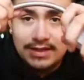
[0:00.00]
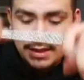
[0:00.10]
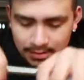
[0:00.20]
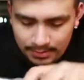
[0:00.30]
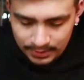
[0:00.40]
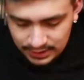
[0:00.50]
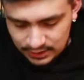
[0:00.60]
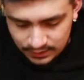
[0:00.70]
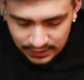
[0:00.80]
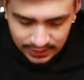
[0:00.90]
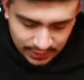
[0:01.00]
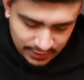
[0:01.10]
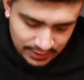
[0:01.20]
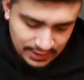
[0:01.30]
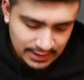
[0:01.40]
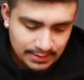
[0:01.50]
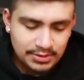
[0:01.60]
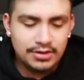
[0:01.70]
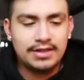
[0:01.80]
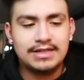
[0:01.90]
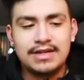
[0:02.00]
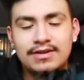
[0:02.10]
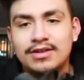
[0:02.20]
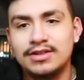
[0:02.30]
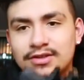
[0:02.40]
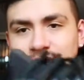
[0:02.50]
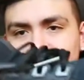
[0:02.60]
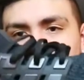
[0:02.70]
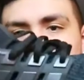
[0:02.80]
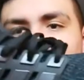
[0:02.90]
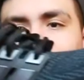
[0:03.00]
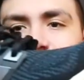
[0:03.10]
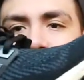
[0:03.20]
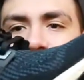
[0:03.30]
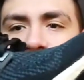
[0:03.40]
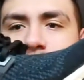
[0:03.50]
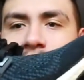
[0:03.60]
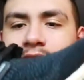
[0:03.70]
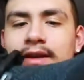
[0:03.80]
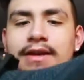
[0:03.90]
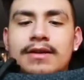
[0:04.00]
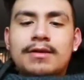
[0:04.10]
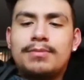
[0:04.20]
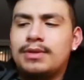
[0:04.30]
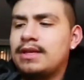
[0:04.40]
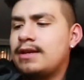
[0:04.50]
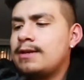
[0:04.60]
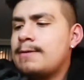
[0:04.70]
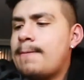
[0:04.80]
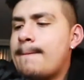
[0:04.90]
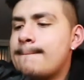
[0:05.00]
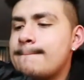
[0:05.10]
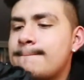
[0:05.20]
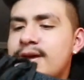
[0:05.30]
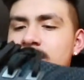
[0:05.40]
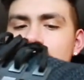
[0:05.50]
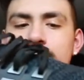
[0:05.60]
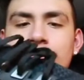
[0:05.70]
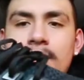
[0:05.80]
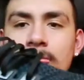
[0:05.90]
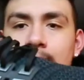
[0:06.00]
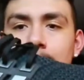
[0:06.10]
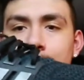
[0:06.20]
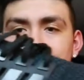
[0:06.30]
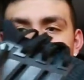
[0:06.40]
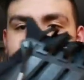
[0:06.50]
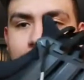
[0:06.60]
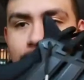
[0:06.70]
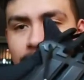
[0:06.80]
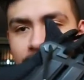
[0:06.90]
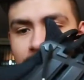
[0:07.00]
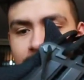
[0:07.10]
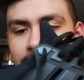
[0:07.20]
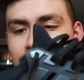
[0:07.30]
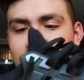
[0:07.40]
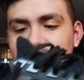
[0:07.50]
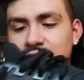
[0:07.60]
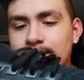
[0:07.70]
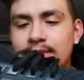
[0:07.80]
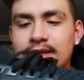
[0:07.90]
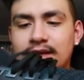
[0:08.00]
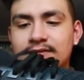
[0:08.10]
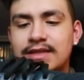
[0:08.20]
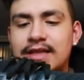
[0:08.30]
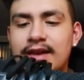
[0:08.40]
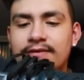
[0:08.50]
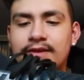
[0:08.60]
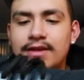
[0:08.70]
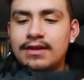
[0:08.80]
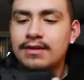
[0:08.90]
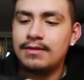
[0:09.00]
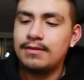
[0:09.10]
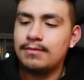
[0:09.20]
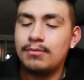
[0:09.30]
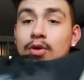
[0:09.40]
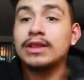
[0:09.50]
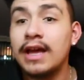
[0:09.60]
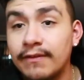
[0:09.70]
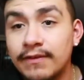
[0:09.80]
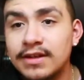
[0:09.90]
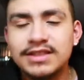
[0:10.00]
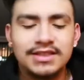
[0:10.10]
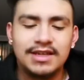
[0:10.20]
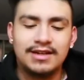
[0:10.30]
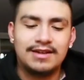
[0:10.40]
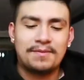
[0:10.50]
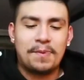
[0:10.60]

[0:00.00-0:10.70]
Time to put this one in there. Let me show you guys how it looks. So this is how it looks before. You put that in. Bam, bam, gives it shape, gives it life, more life. Just kidding.